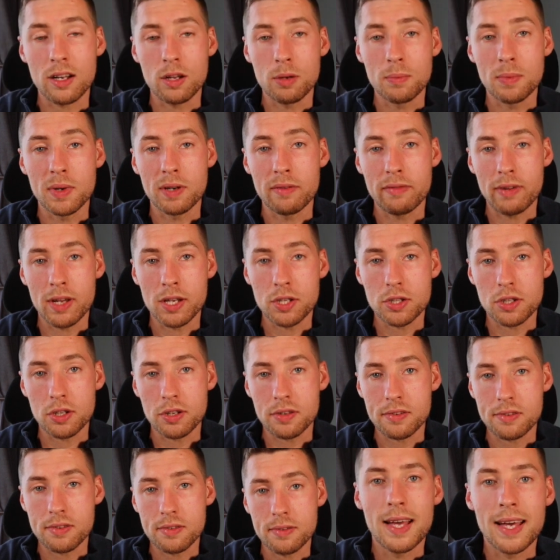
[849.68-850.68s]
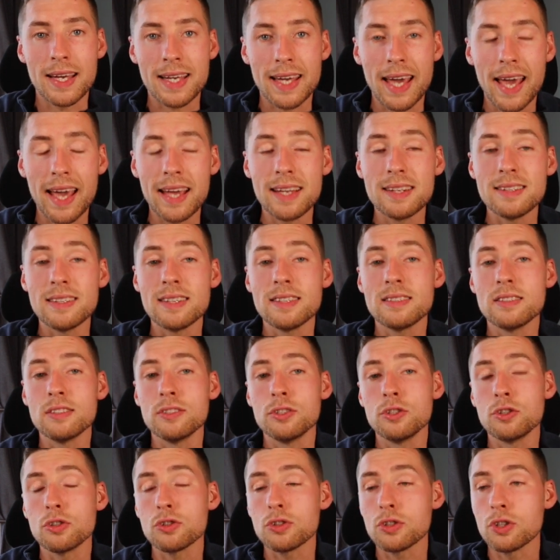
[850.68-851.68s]
Illumina Ventures. Again, this
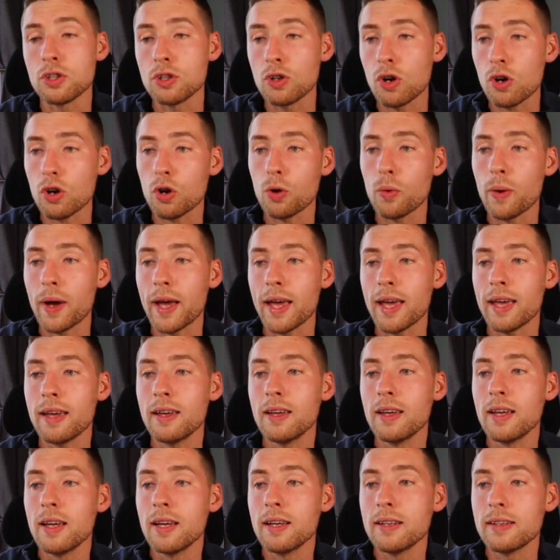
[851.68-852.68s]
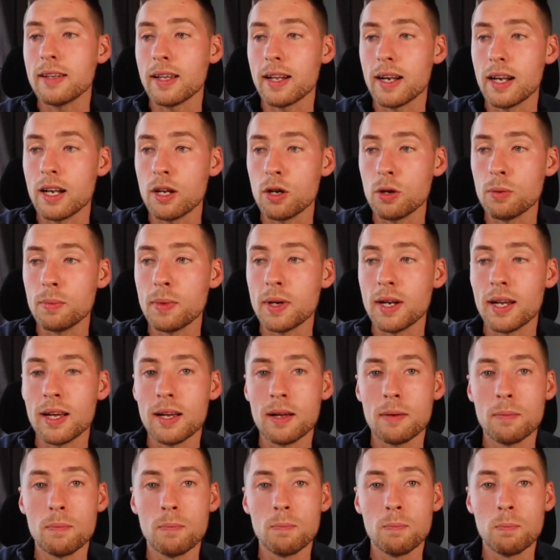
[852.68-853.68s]
is just another way that
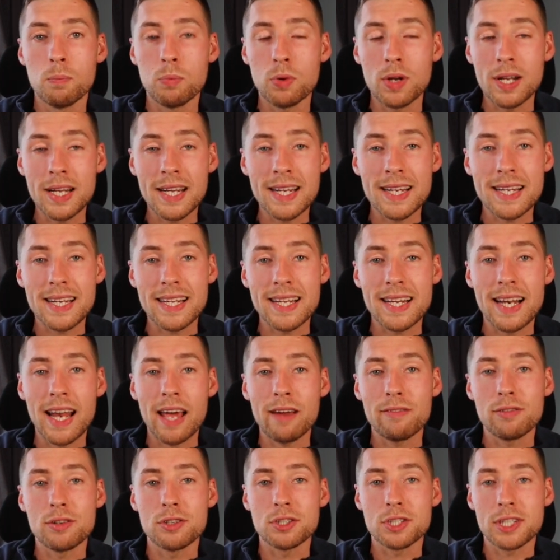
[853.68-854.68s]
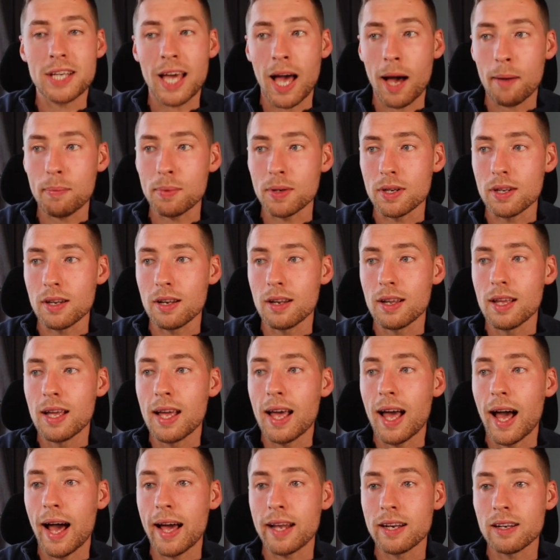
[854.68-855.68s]
Illumina brilliantly leveraged capital
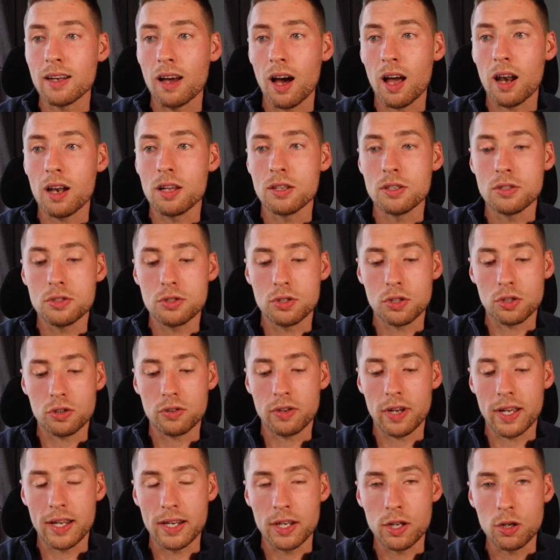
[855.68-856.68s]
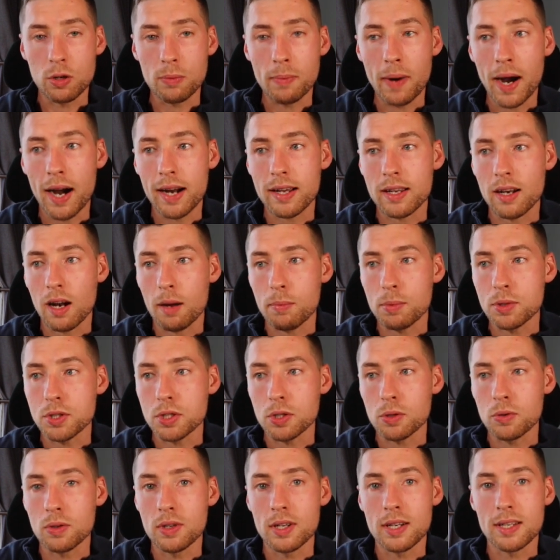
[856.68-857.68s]
and knowledge to create new market
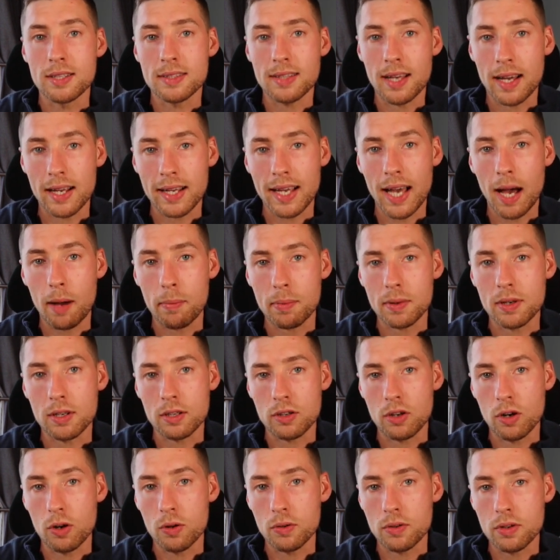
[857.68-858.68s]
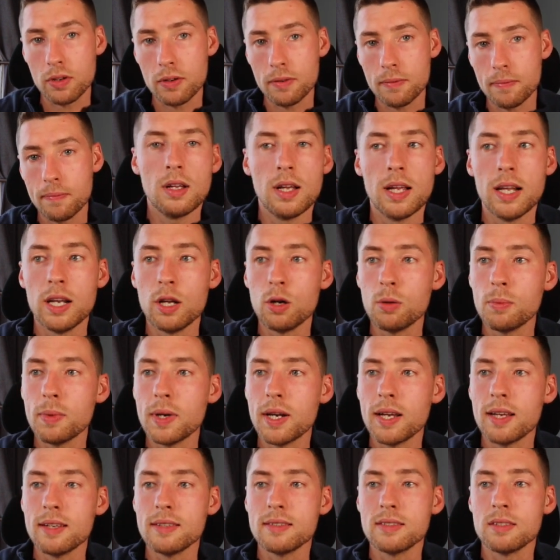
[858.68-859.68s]
opportunities and capital growth.
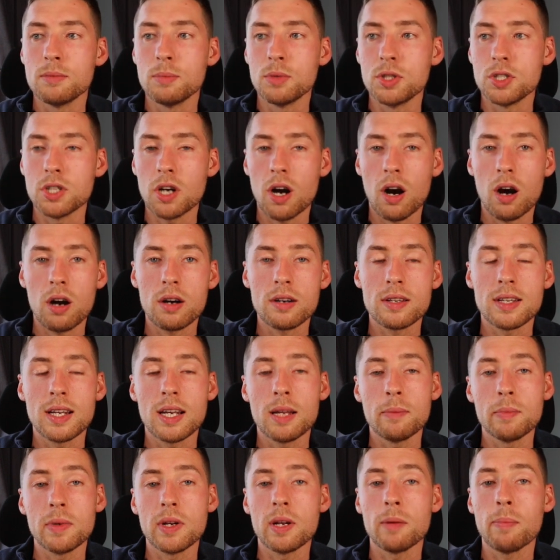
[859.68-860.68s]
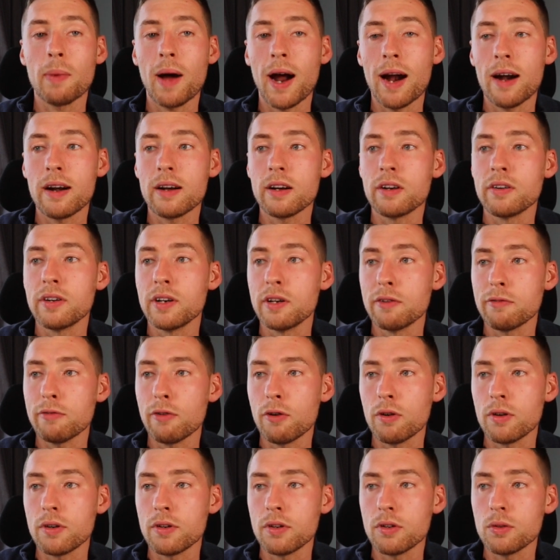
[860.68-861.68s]
Illumina is the majority limited partner in the
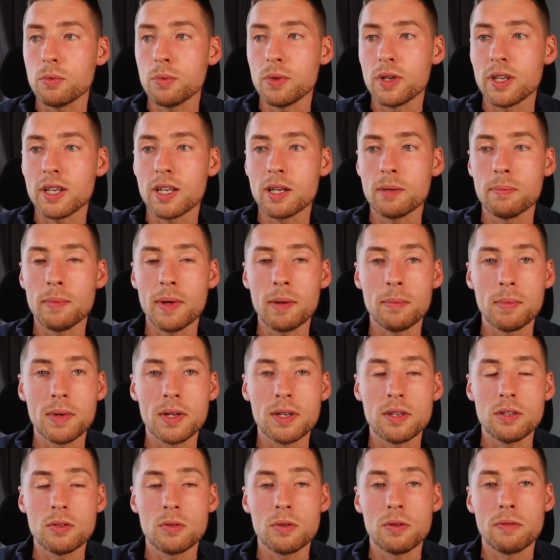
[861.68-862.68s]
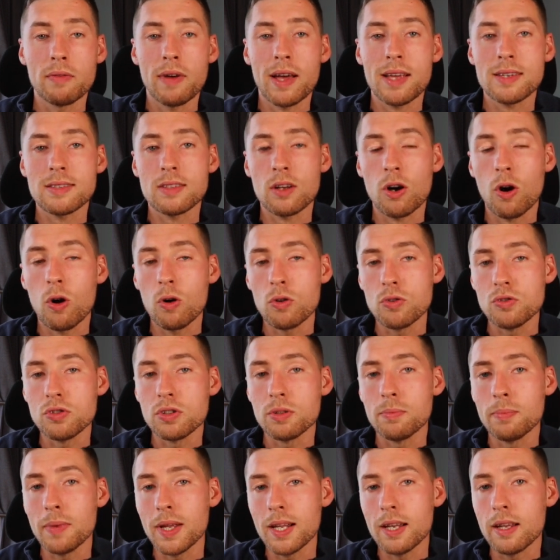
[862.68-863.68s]
fund with a commitment to invest
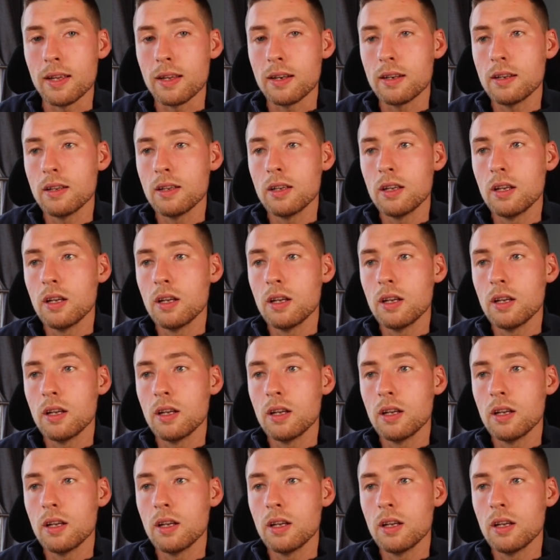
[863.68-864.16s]
$100 million,